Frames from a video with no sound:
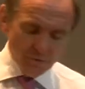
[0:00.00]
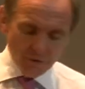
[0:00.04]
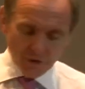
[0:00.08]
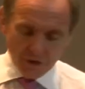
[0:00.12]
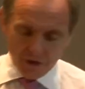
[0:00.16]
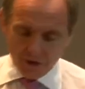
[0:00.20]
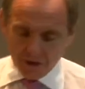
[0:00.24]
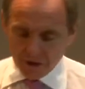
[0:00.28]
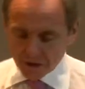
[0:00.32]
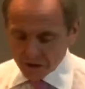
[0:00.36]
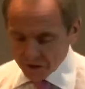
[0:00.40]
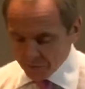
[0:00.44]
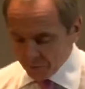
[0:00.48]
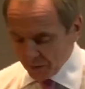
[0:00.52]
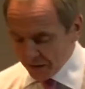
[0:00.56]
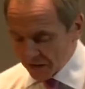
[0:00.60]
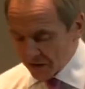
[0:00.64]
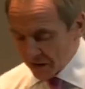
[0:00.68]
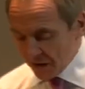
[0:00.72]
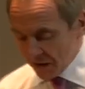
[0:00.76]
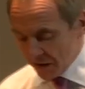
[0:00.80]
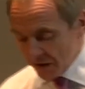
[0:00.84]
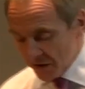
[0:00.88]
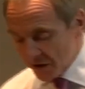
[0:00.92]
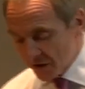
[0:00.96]
the
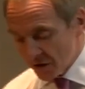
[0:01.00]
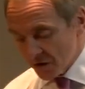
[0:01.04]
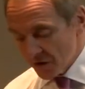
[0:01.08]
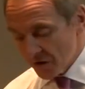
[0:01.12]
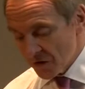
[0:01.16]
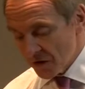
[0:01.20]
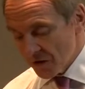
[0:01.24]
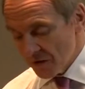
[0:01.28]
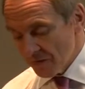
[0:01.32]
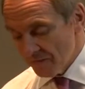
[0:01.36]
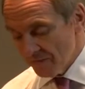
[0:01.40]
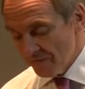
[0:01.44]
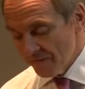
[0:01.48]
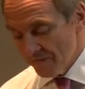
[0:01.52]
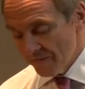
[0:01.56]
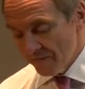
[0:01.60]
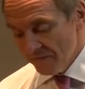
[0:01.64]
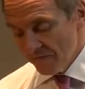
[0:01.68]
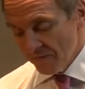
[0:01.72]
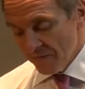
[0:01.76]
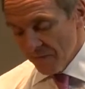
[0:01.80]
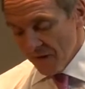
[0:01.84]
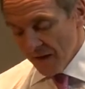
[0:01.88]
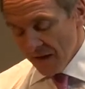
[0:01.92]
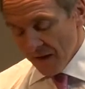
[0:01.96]
specialists.
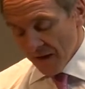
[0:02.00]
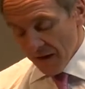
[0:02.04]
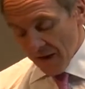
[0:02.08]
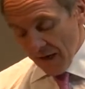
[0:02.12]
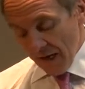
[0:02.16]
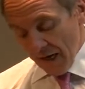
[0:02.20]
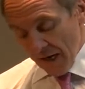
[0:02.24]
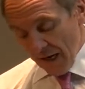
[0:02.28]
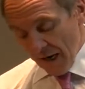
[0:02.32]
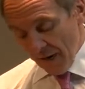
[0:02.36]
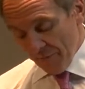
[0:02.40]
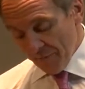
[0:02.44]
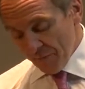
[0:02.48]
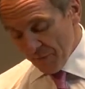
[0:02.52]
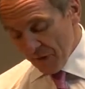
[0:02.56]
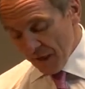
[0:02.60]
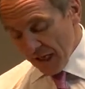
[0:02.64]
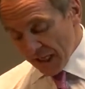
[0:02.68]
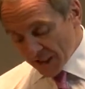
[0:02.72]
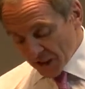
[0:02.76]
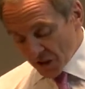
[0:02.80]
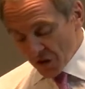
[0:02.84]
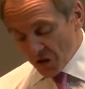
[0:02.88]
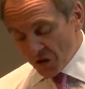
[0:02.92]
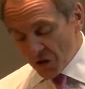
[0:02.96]

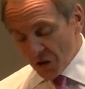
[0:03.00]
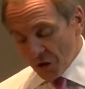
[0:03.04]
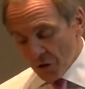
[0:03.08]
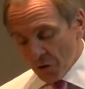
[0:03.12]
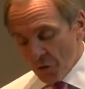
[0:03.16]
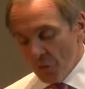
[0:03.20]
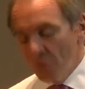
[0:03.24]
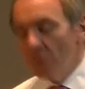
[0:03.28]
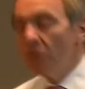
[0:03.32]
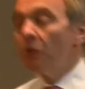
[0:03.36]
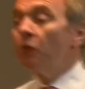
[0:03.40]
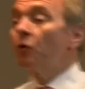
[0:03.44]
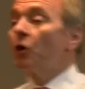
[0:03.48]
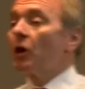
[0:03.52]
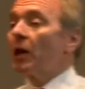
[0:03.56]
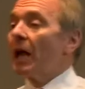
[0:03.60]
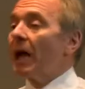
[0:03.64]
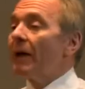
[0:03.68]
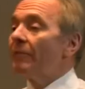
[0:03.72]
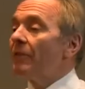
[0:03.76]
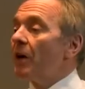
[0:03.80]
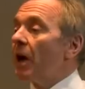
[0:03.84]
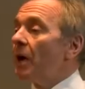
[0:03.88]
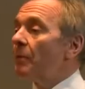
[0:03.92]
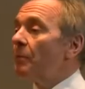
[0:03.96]
Lesson 2, you've got to
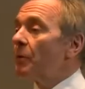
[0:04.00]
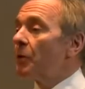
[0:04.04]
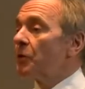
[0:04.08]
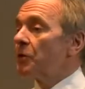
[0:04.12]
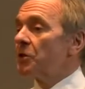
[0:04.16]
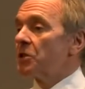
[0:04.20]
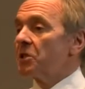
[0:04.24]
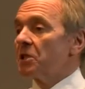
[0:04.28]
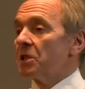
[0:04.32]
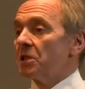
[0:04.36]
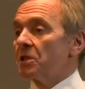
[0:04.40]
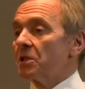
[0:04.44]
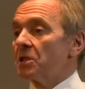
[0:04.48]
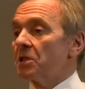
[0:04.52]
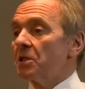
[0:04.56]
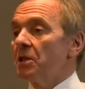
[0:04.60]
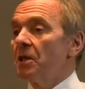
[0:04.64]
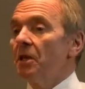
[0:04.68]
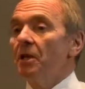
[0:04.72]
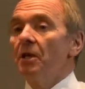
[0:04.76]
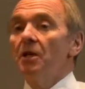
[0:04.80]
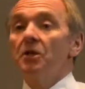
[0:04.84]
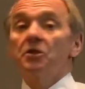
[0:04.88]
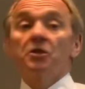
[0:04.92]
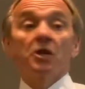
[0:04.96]
have a hypothesis.
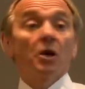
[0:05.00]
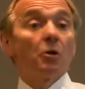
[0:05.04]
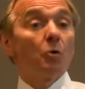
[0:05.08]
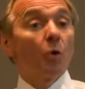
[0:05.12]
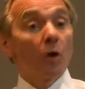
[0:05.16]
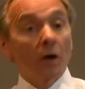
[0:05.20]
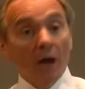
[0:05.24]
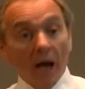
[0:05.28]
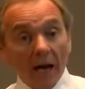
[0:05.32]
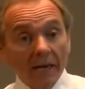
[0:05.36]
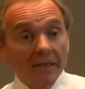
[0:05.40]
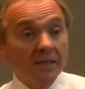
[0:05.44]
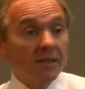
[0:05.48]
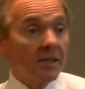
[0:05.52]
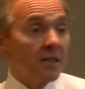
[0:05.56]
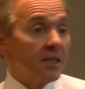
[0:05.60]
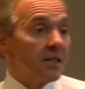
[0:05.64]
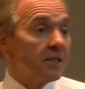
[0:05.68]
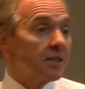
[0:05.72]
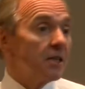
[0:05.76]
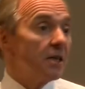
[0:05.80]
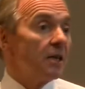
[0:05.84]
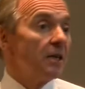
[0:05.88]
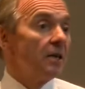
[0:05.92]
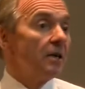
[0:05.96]
So what I
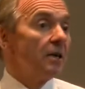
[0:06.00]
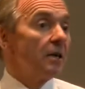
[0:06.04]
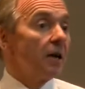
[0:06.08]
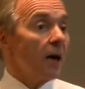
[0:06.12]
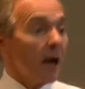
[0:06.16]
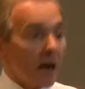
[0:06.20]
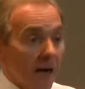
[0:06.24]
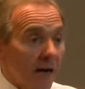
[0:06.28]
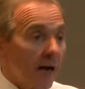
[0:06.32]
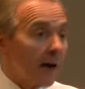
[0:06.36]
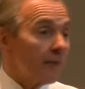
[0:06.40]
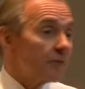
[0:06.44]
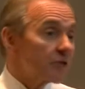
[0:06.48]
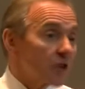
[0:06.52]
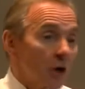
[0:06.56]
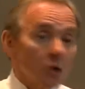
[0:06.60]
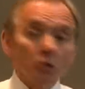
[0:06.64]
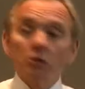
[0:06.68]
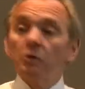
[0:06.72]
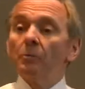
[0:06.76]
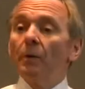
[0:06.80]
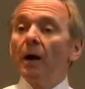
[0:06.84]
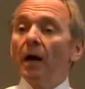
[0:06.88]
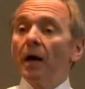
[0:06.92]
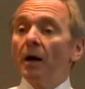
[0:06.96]
did, I've
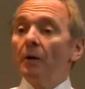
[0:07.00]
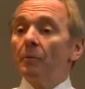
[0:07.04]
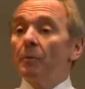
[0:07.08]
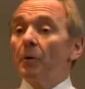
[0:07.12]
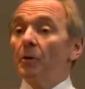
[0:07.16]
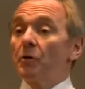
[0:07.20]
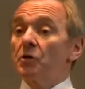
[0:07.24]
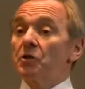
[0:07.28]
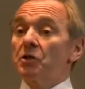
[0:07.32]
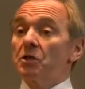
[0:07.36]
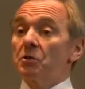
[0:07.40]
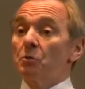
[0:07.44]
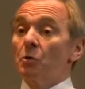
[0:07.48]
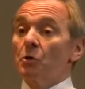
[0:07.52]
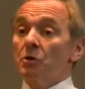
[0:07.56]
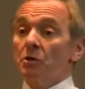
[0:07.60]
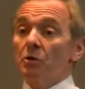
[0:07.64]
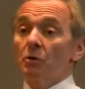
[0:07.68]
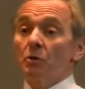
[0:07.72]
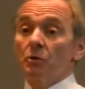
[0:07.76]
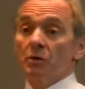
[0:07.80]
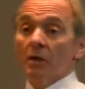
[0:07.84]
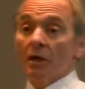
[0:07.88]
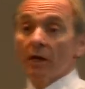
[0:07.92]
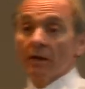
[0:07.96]
told you my hypothesis. It
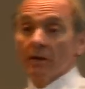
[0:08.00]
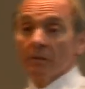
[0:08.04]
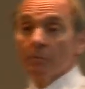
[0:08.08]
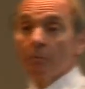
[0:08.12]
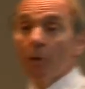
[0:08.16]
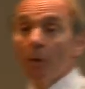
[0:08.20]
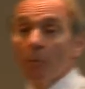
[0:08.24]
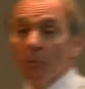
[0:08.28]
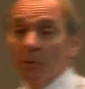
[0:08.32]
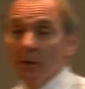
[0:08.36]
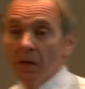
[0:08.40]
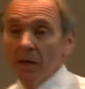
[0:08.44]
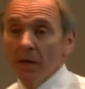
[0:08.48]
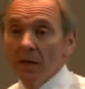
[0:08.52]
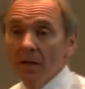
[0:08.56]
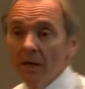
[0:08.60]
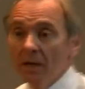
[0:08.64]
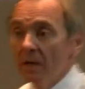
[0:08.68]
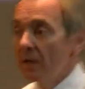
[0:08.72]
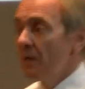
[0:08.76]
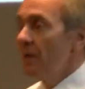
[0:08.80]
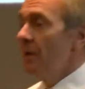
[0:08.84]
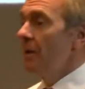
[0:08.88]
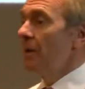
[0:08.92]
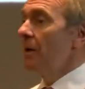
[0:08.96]
wasn't altogether popular,
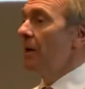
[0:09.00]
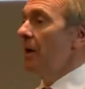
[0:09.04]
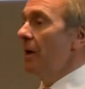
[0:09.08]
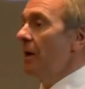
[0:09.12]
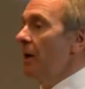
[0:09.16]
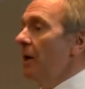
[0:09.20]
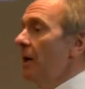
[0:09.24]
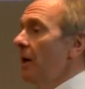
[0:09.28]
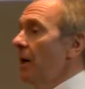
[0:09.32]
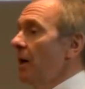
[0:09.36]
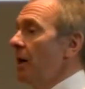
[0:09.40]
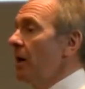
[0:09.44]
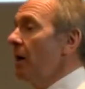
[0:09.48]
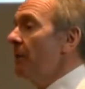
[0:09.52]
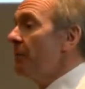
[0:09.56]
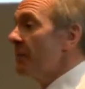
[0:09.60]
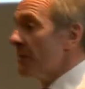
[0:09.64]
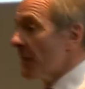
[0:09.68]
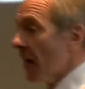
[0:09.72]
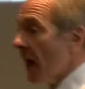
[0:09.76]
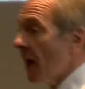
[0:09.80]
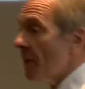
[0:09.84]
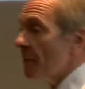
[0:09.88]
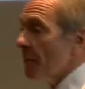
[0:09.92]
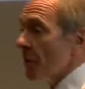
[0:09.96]
but
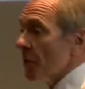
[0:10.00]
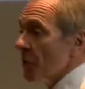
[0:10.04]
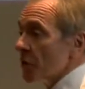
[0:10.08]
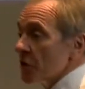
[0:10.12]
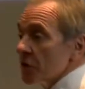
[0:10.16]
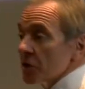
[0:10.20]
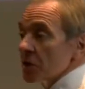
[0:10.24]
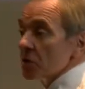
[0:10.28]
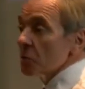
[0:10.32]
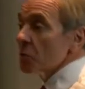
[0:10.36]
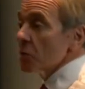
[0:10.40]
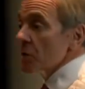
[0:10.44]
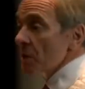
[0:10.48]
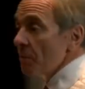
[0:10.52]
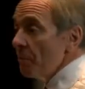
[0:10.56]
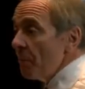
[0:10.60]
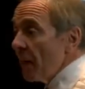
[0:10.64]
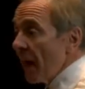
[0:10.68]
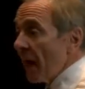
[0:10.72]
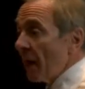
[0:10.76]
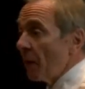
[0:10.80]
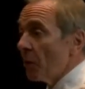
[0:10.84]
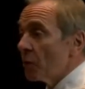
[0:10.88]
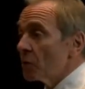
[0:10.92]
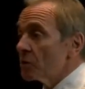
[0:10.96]
the hypothesis was
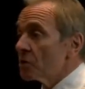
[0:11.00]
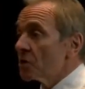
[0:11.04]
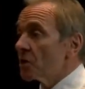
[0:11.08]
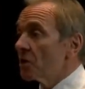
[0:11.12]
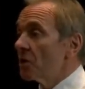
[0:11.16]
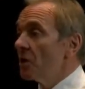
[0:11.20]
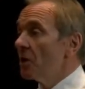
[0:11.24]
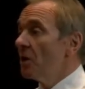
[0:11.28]
about